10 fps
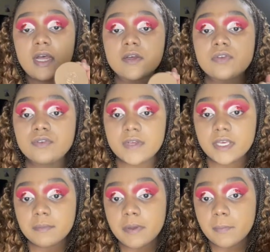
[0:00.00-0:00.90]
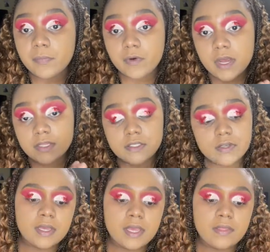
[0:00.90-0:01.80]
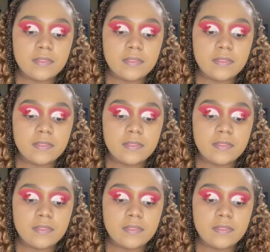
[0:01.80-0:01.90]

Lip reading: cream bronzer in